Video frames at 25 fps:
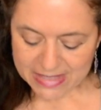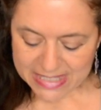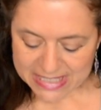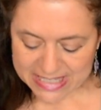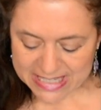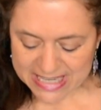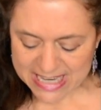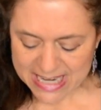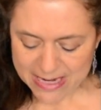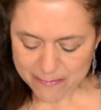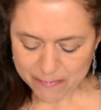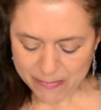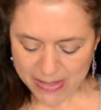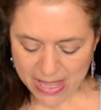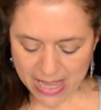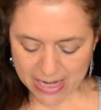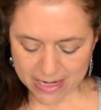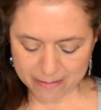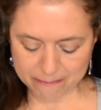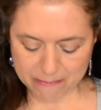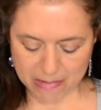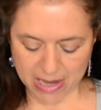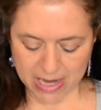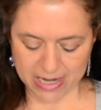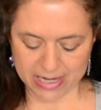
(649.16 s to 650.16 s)
keep that
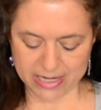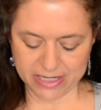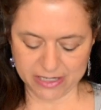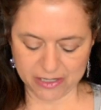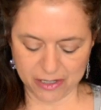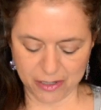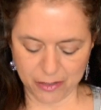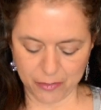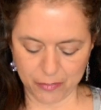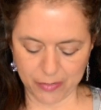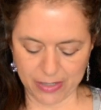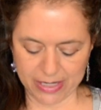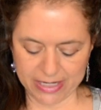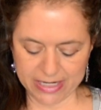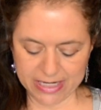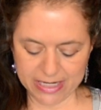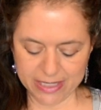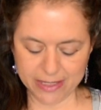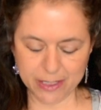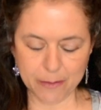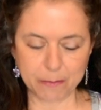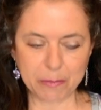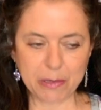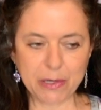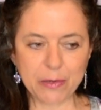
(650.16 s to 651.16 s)
in mind, all
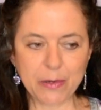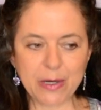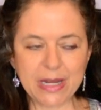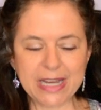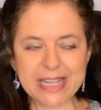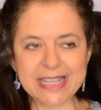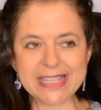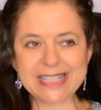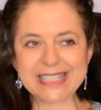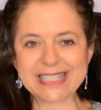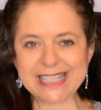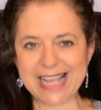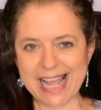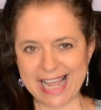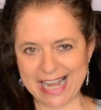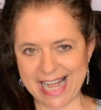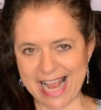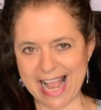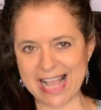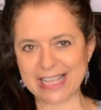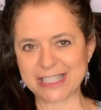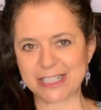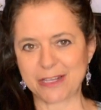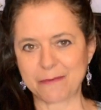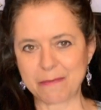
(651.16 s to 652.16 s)
right? The beauty inside
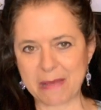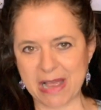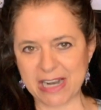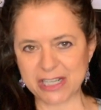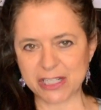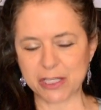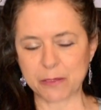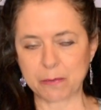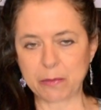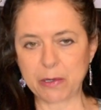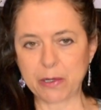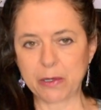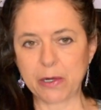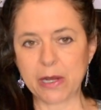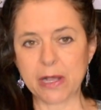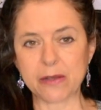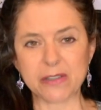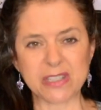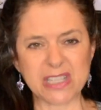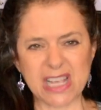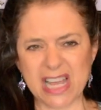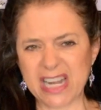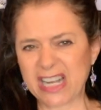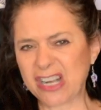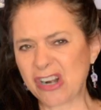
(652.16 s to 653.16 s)
has to match the beauty
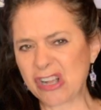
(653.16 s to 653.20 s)
outside.